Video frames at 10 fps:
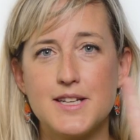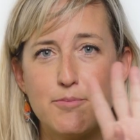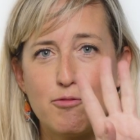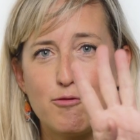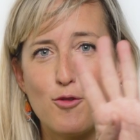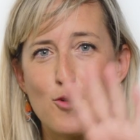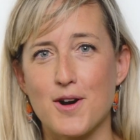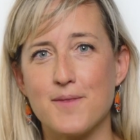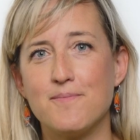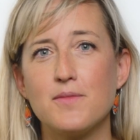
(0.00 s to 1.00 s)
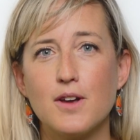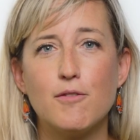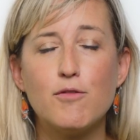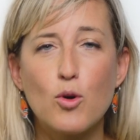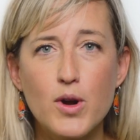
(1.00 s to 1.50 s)
Tip 4.
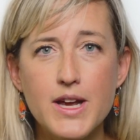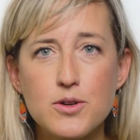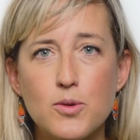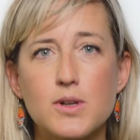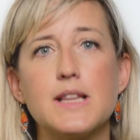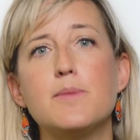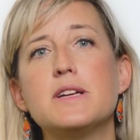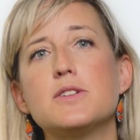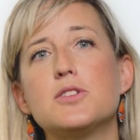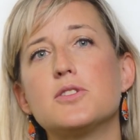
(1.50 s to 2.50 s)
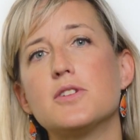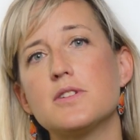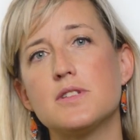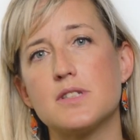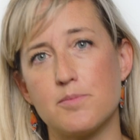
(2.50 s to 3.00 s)
Avoid or limit
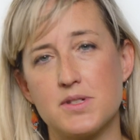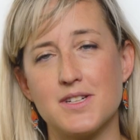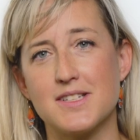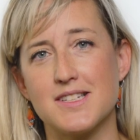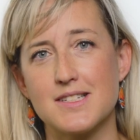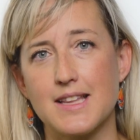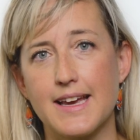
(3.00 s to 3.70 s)
certain substances